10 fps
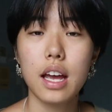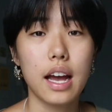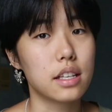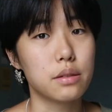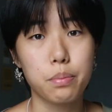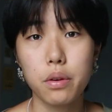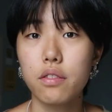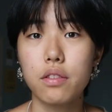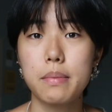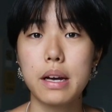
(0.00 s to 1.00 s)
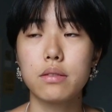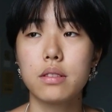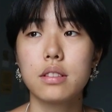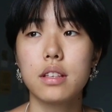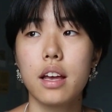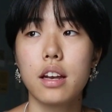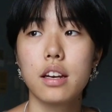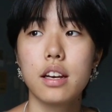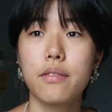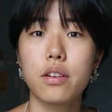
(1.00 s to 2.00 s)
has beautiful mountains, and I
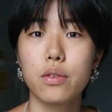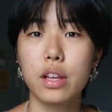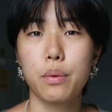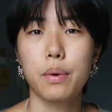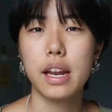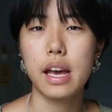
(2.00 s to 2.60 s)
never really went